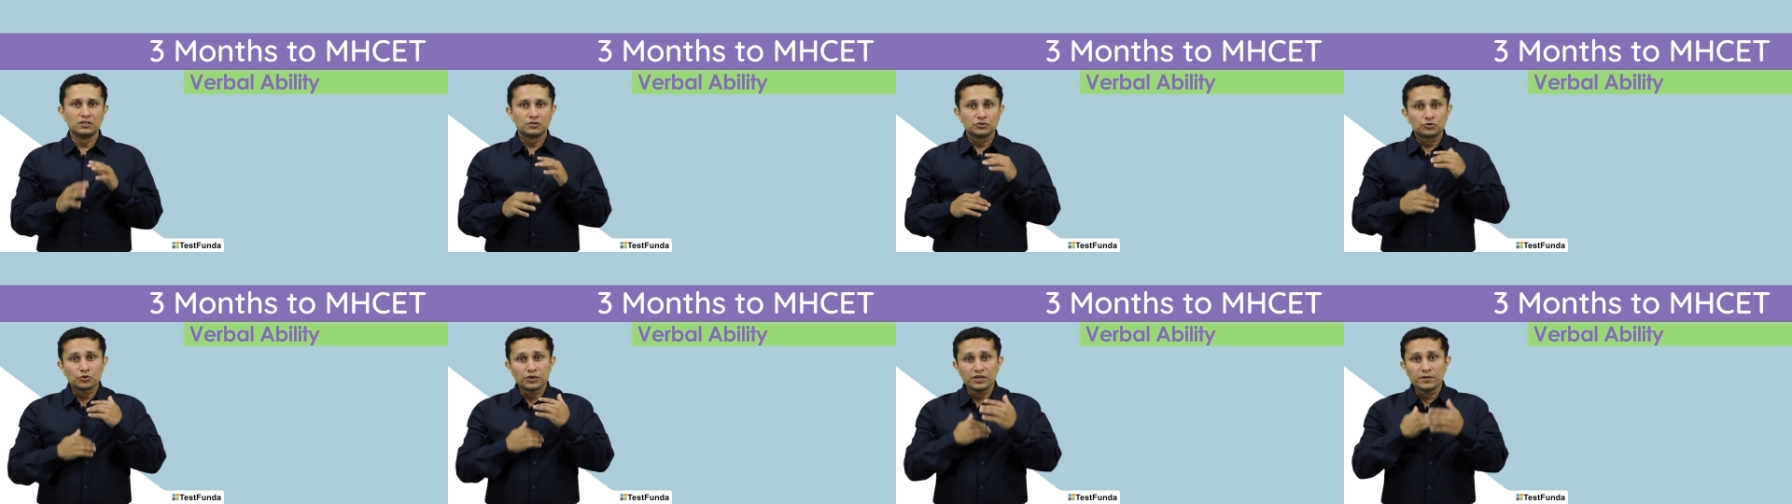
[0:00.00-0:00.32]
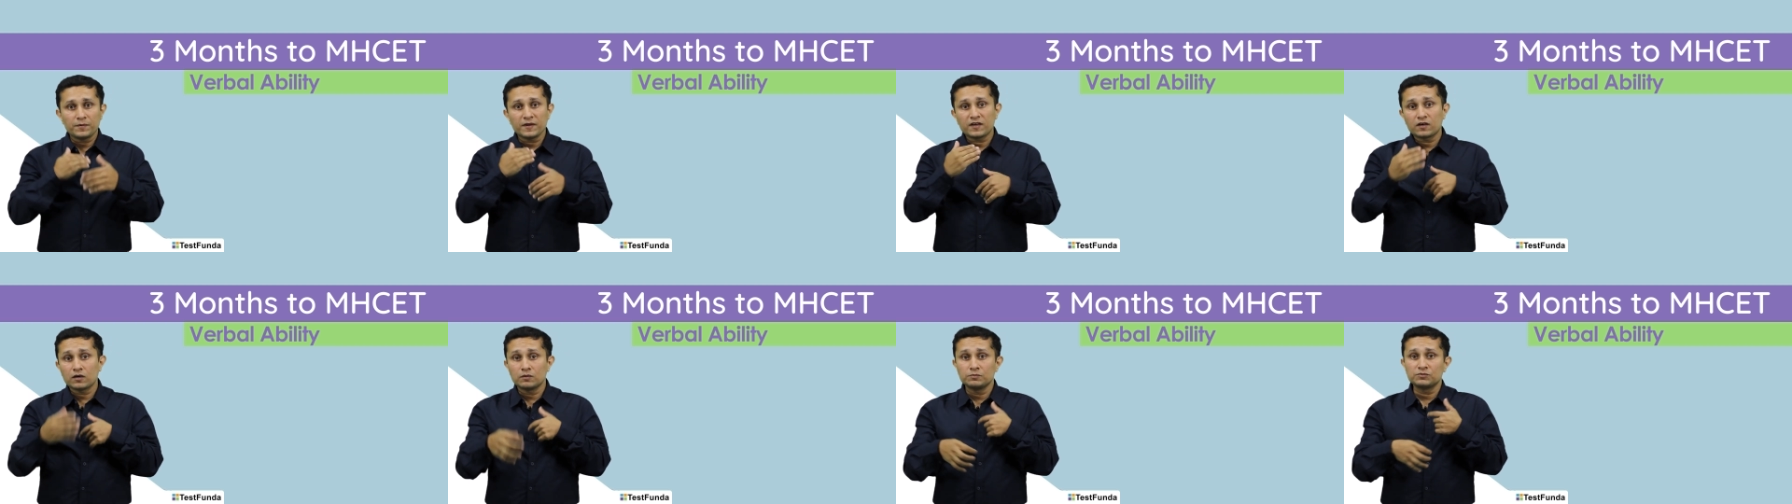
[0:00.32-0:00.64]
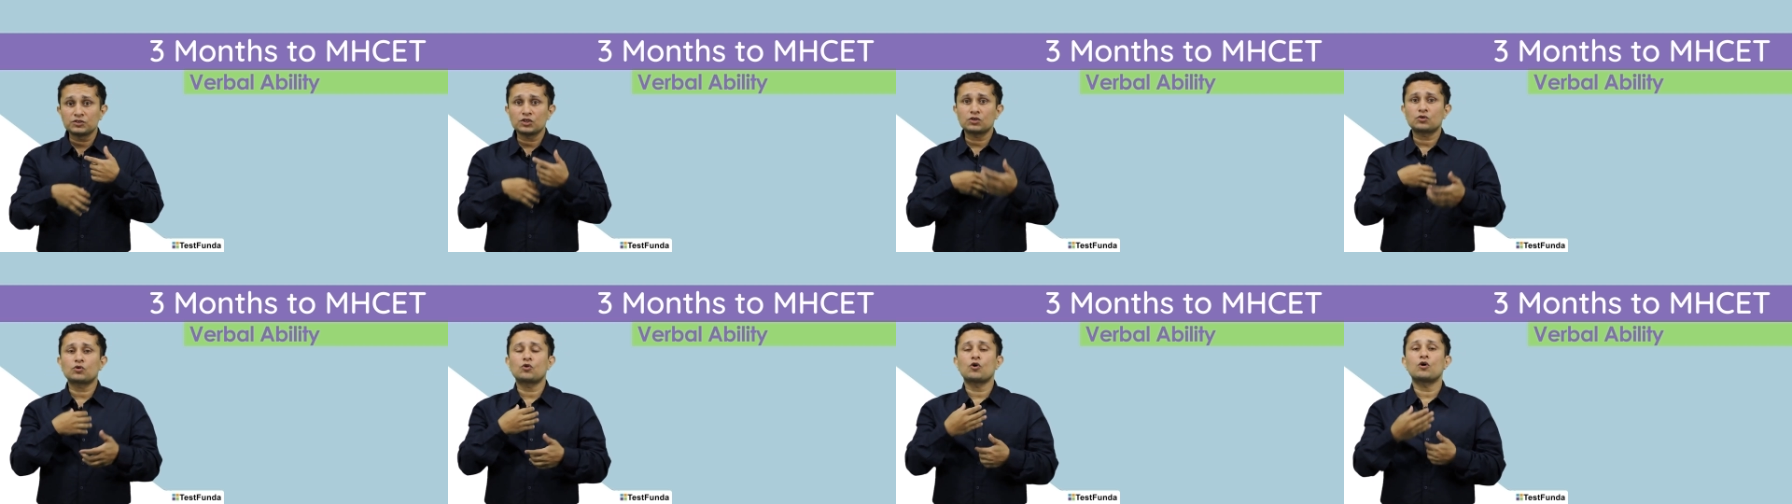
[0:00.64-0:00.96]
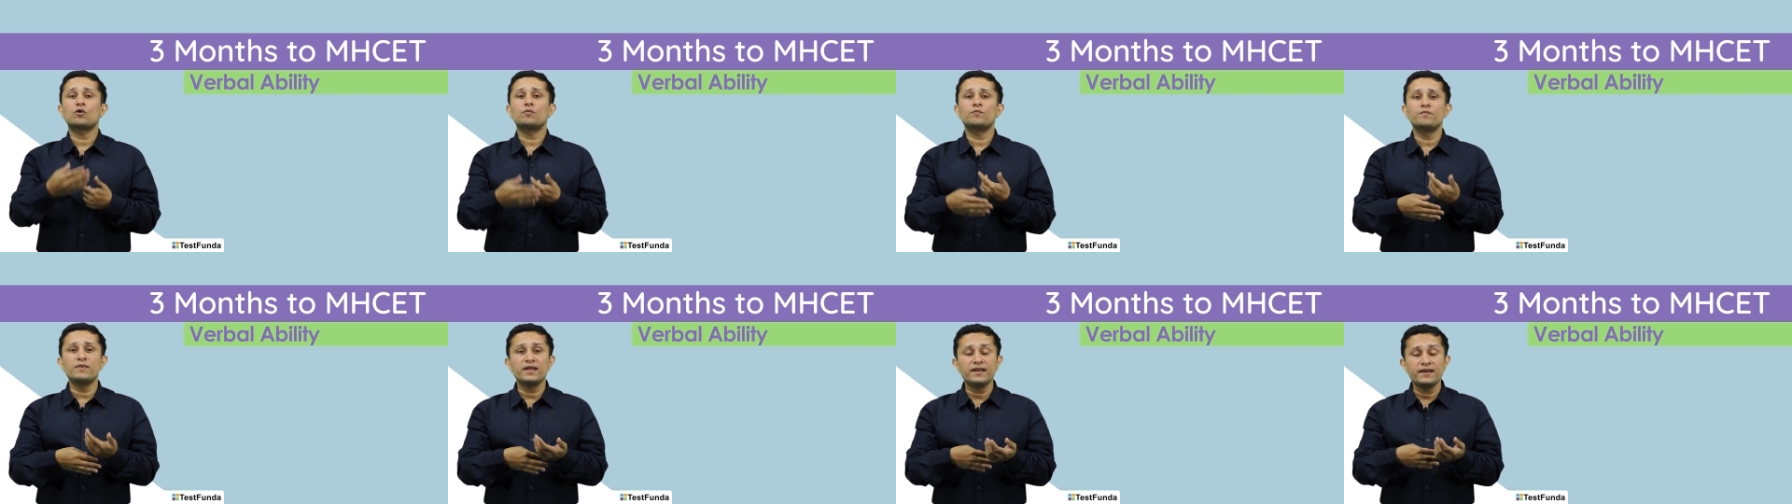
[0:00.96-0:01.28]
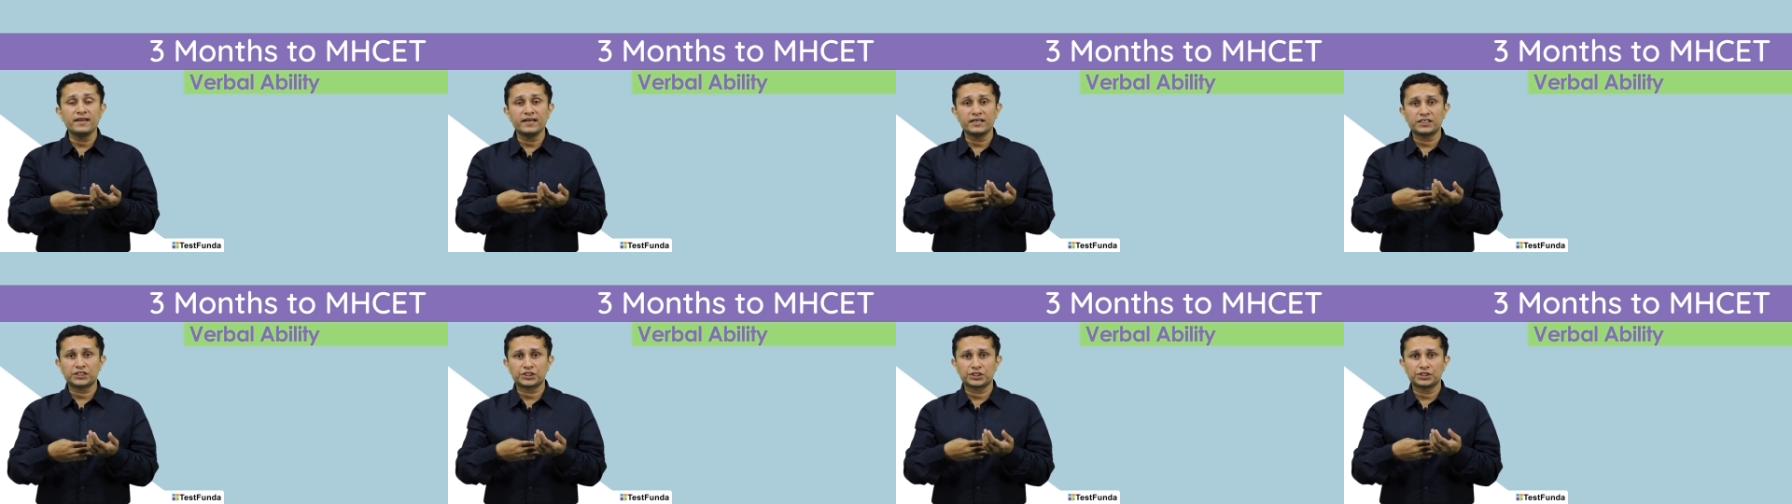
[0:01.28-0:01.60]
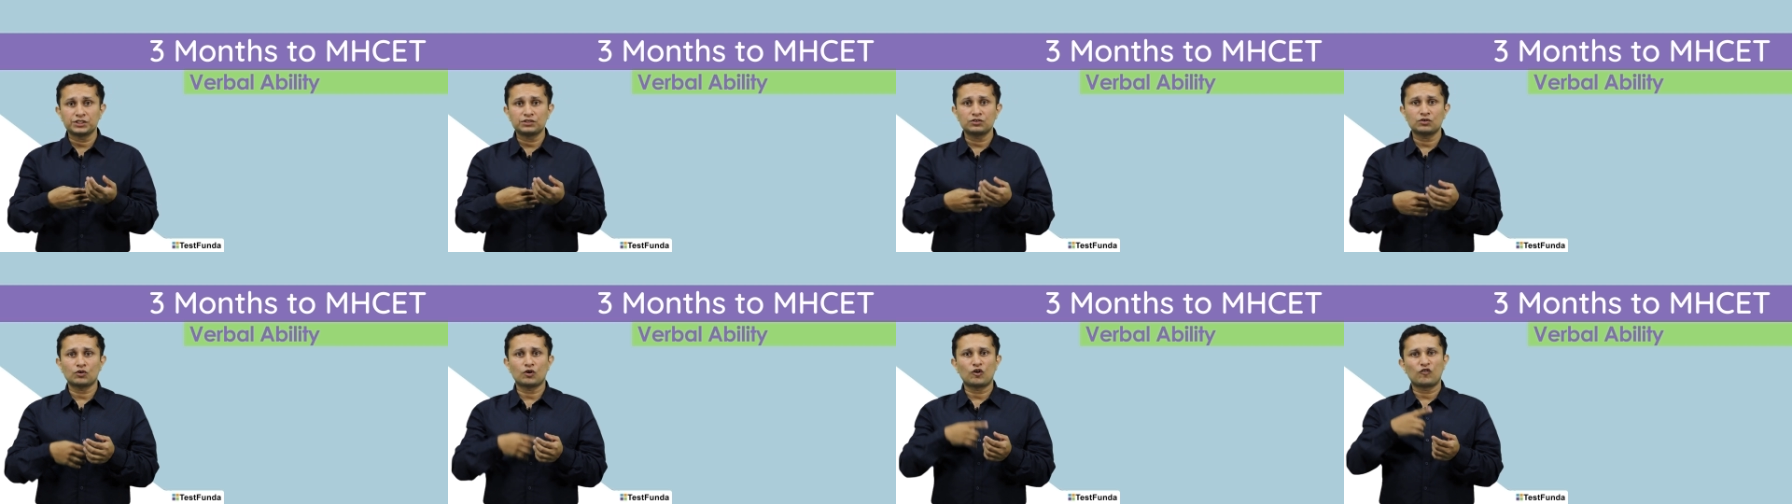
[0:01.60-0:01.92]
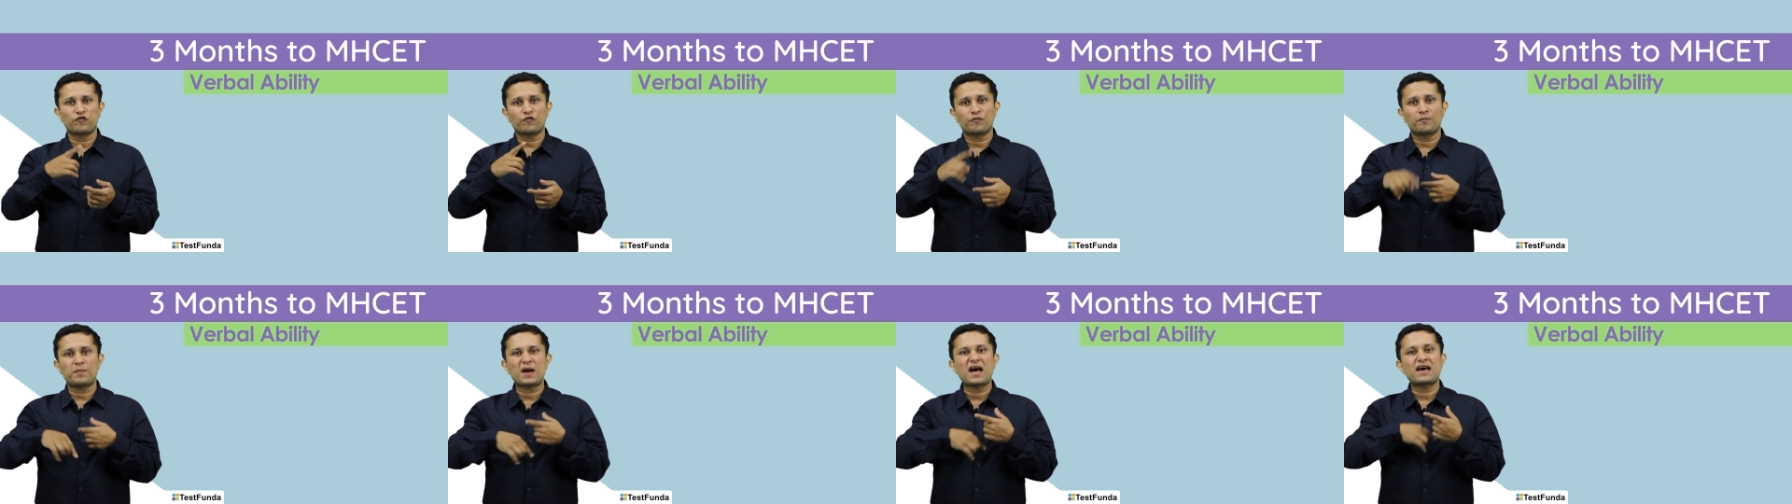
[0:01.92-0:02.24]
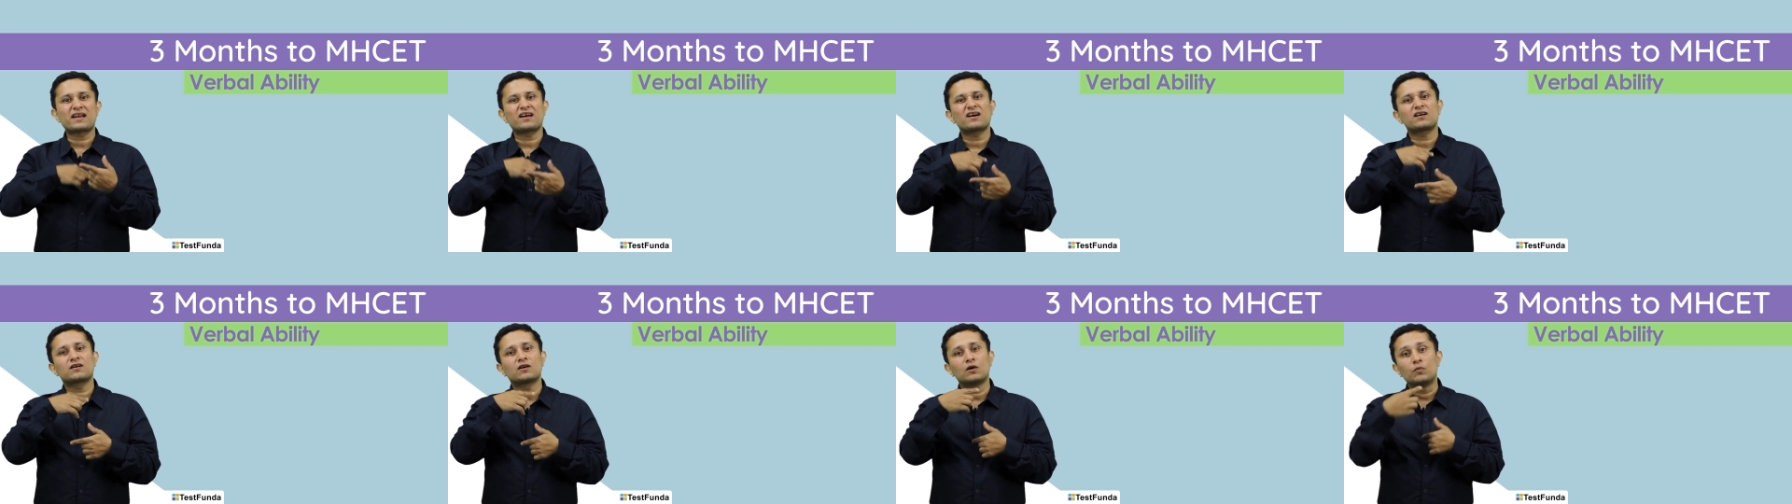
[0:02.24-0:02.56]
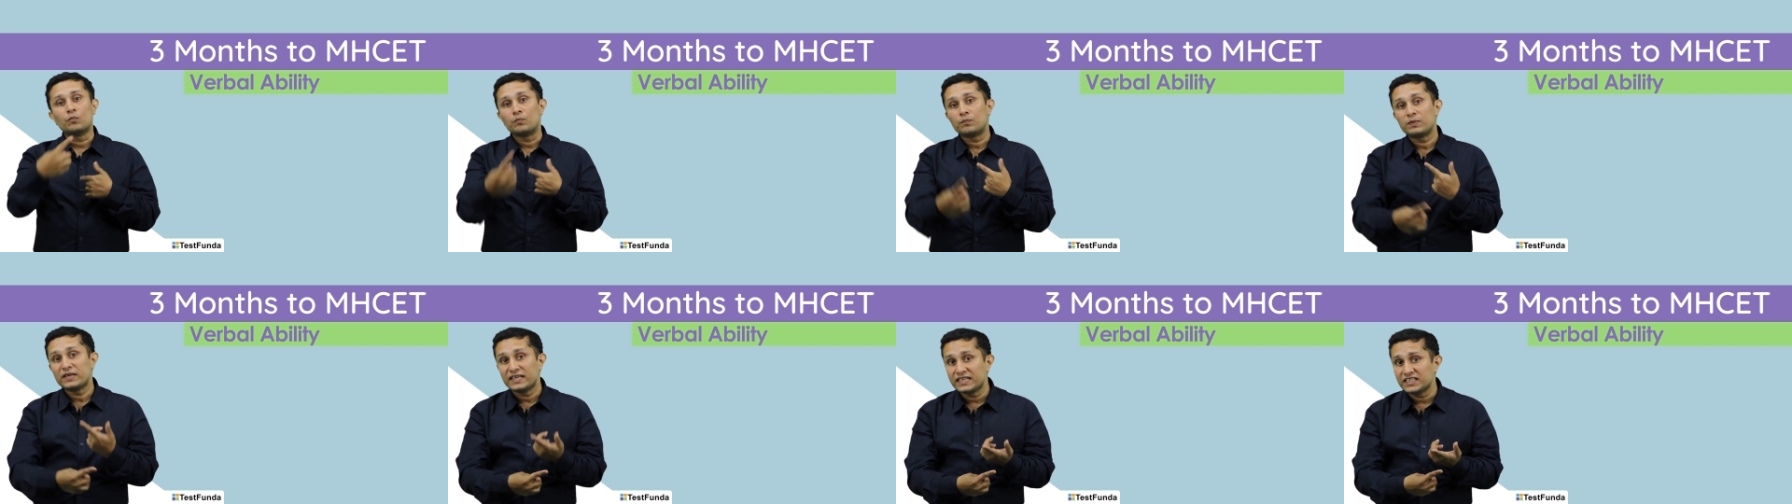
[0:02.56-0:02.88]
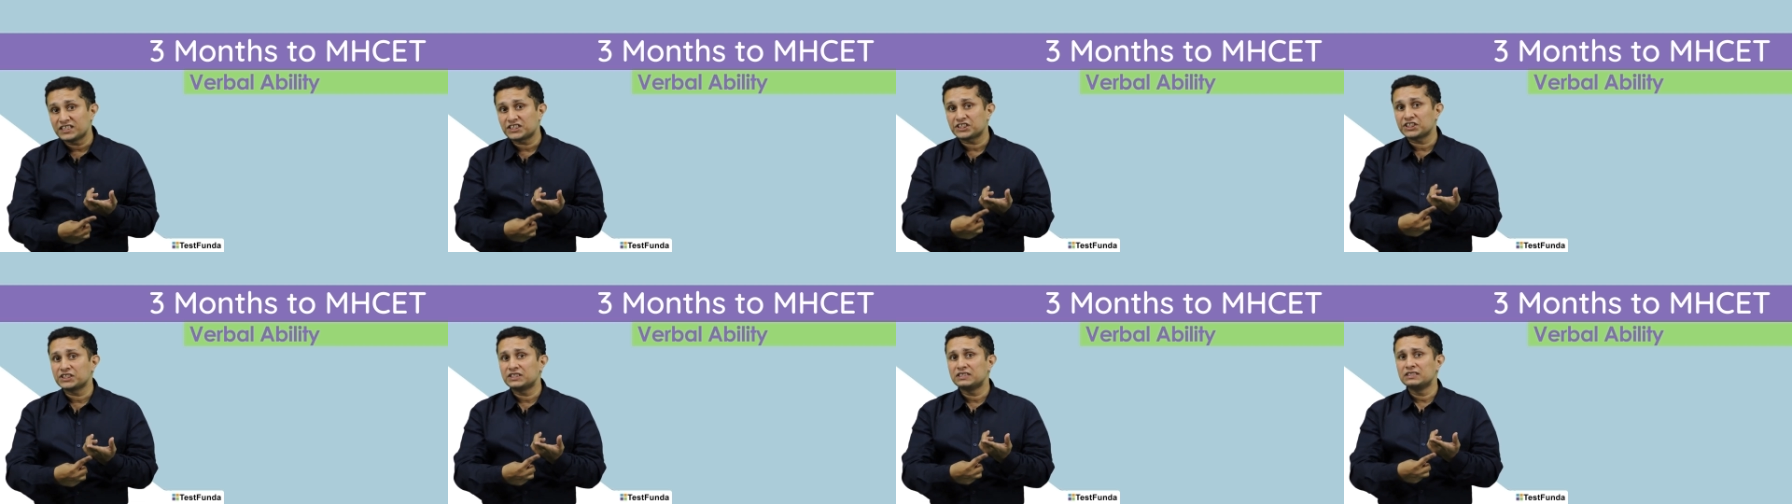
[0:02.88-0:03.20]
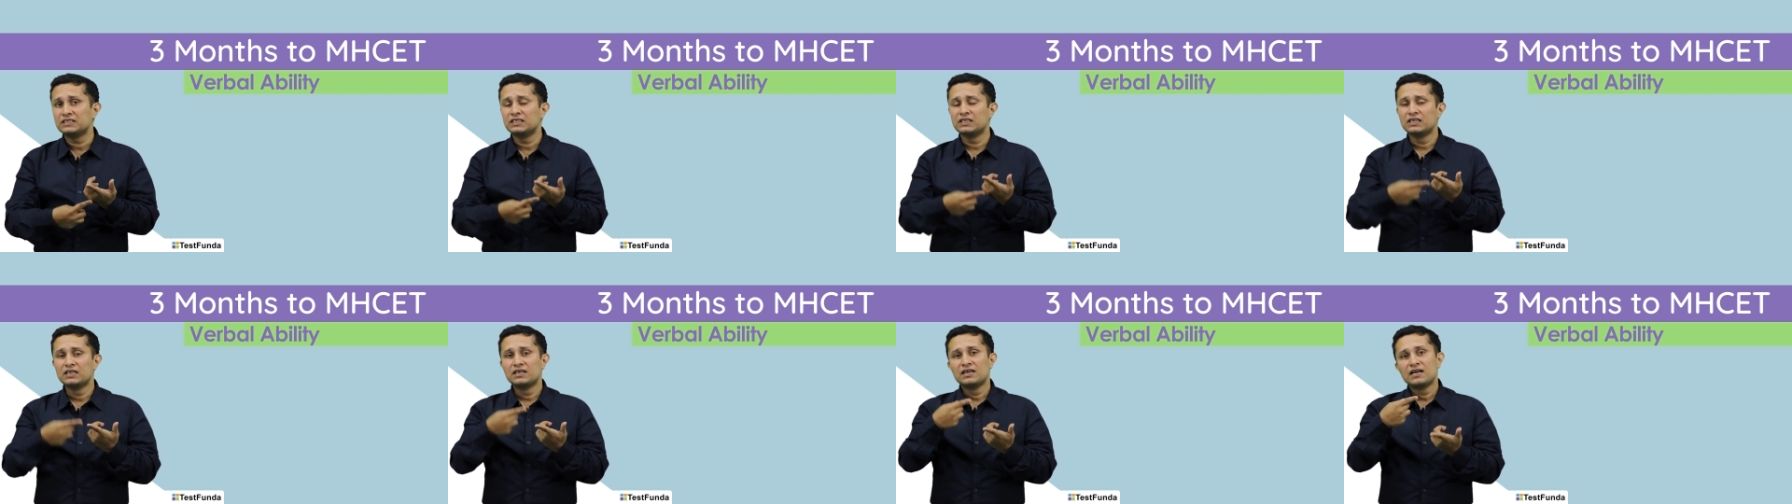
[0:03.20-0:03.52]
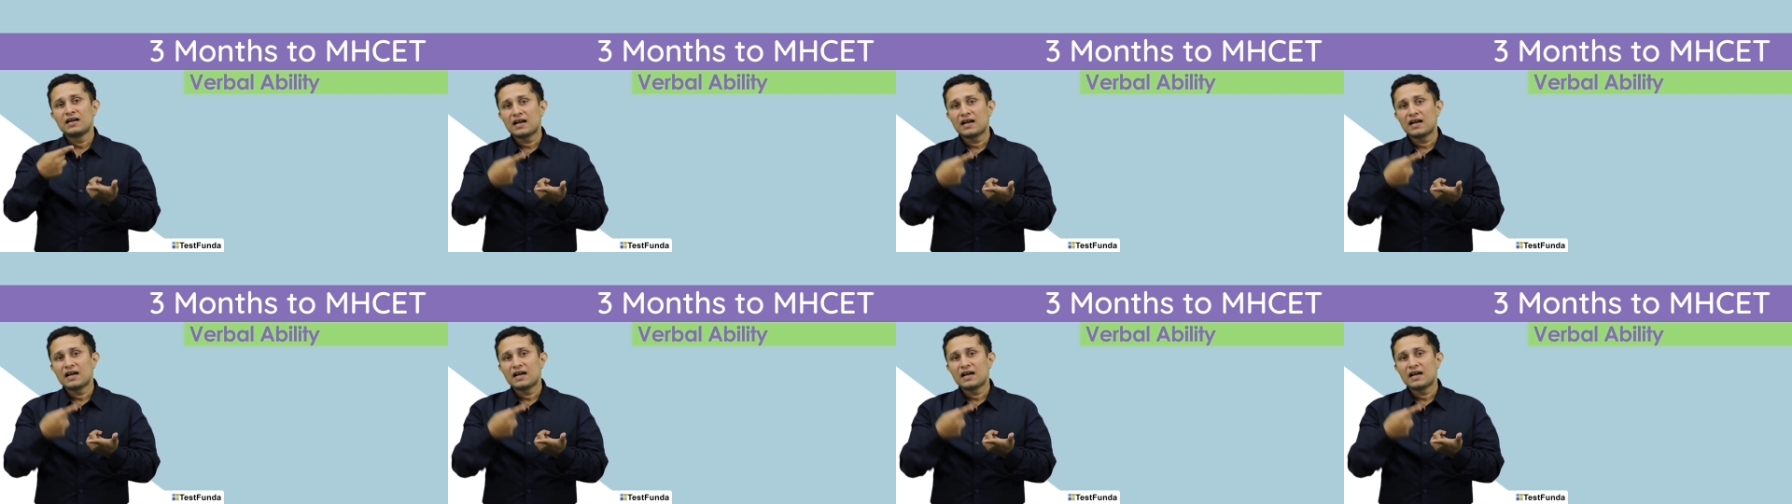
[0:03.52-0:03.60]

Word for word: So it becomes a combination of para completion